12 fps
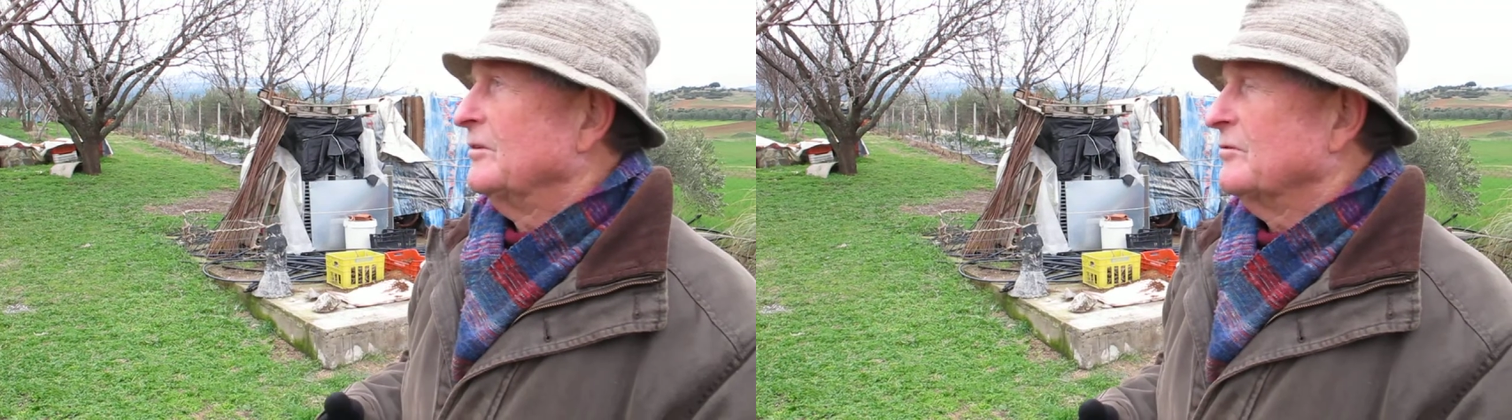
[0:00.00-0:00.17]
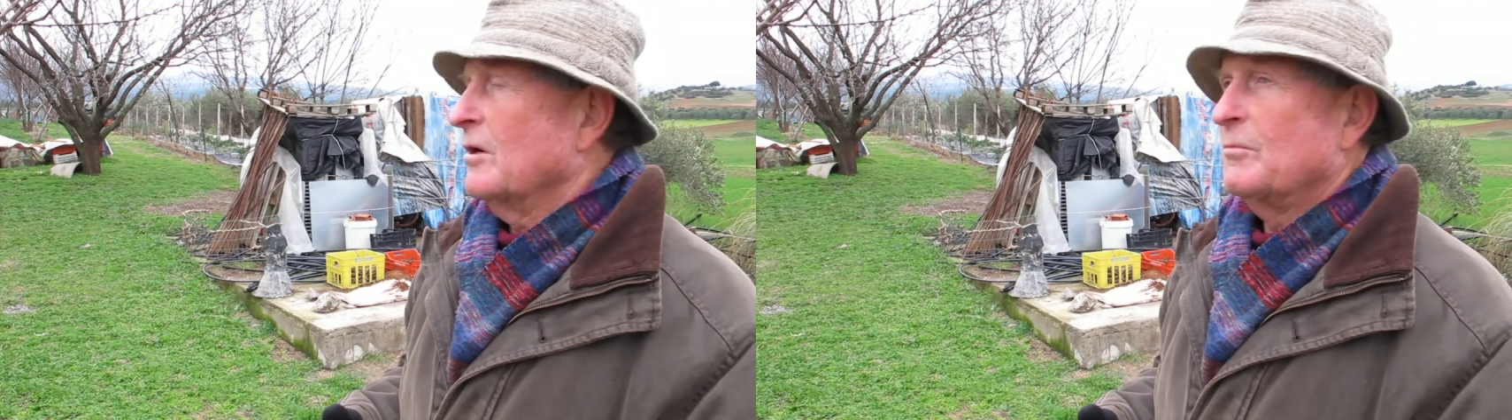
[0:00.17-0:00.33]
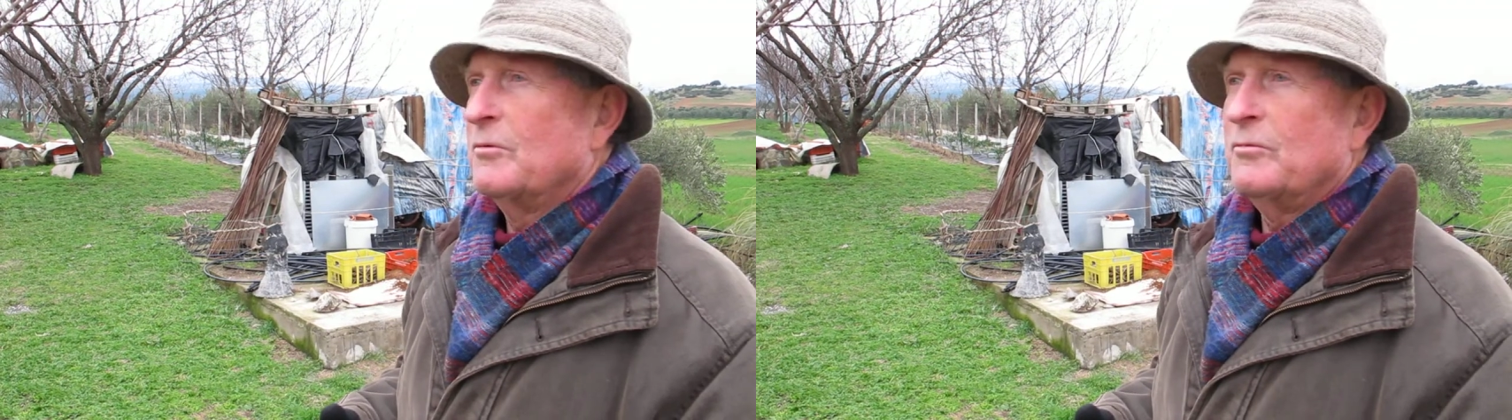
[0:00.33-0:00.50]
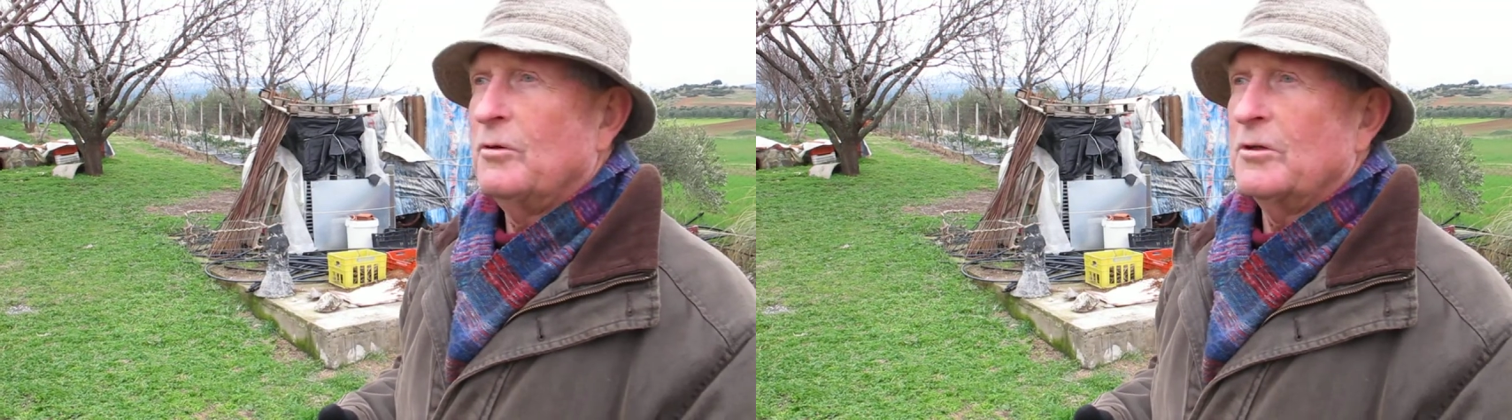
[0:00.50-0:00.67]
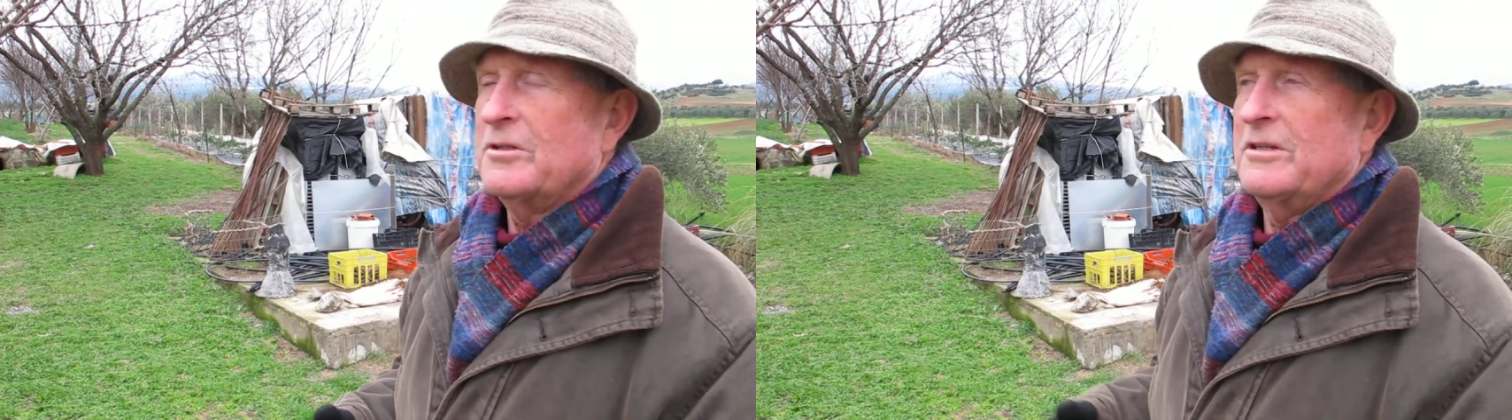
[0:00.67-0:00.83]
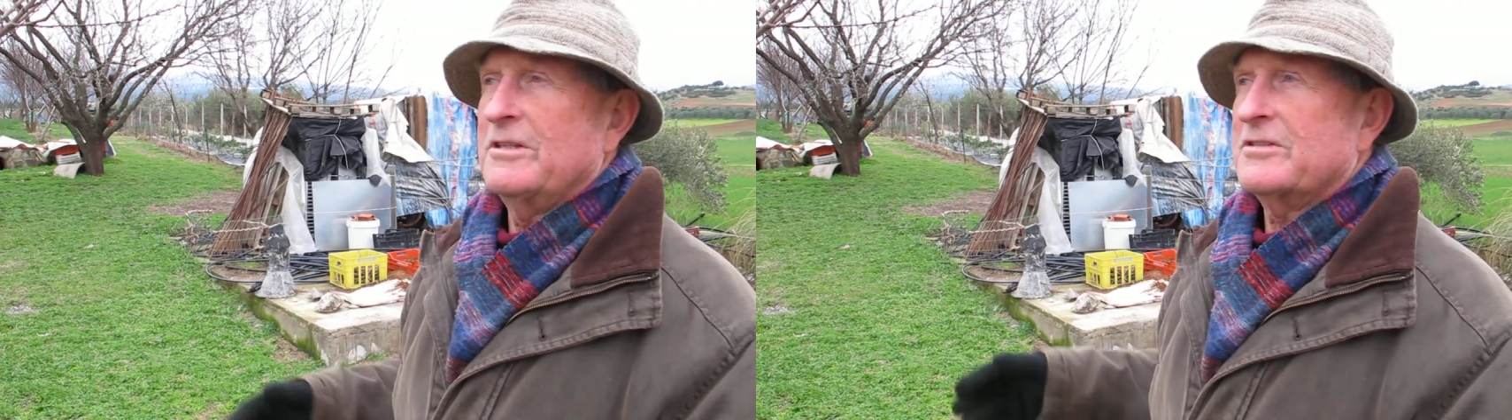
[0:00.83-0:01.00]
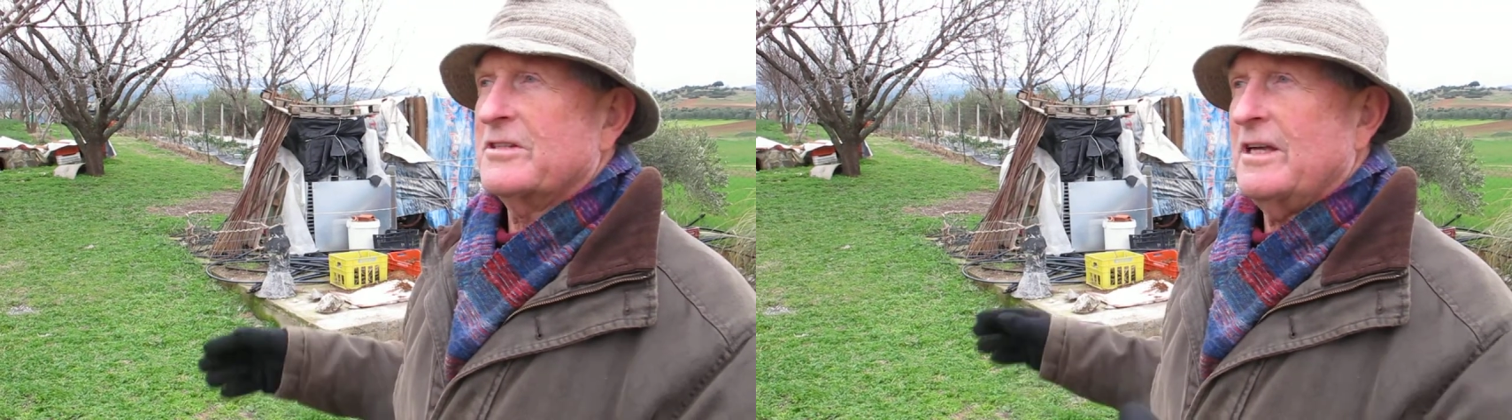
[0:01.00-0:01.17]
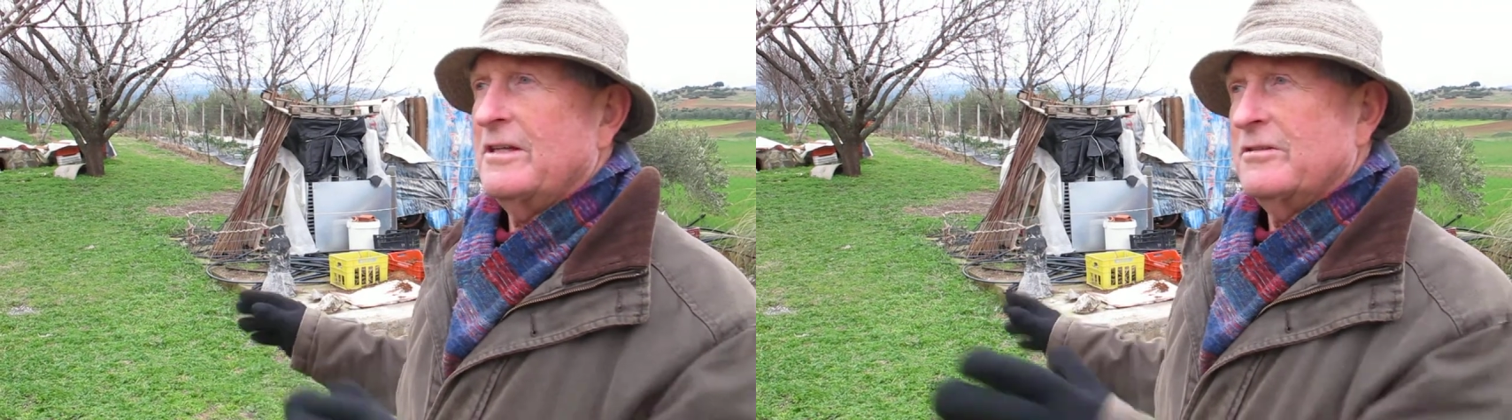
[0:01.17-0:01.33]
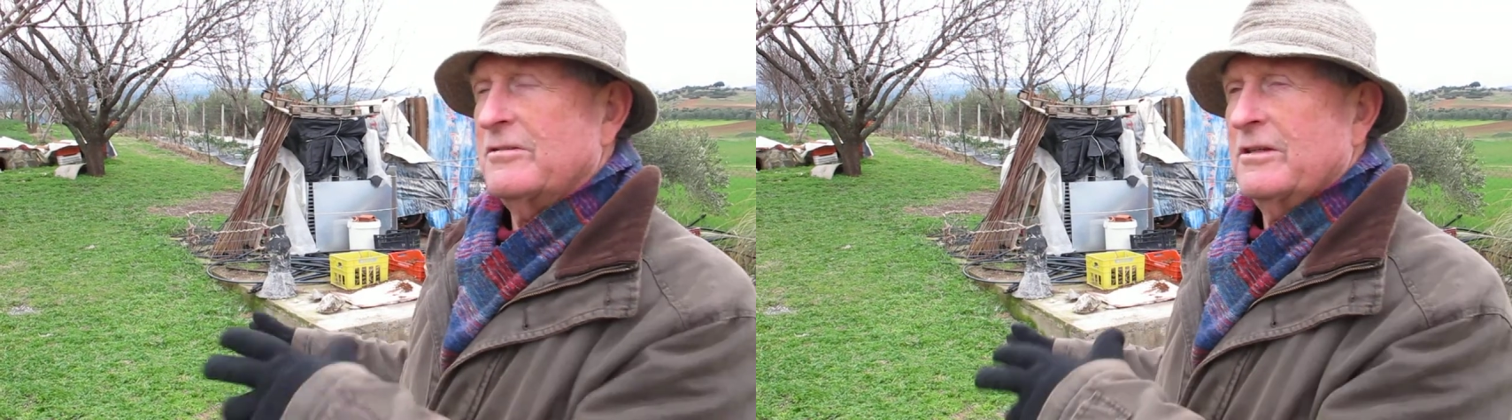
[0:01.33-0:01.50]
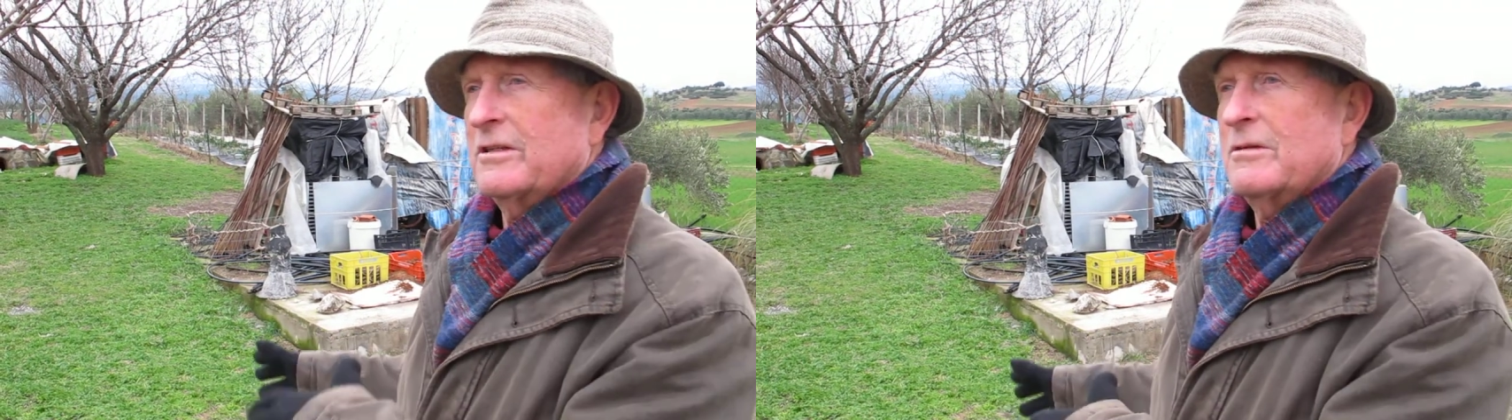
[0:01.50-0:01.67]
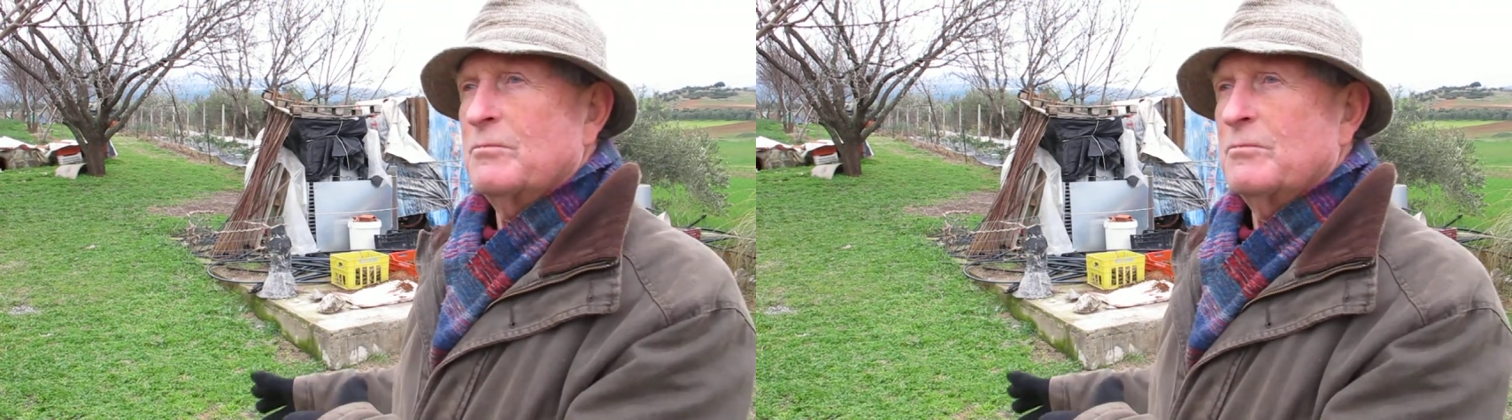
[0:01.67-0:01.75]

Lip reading: drop of water that's entering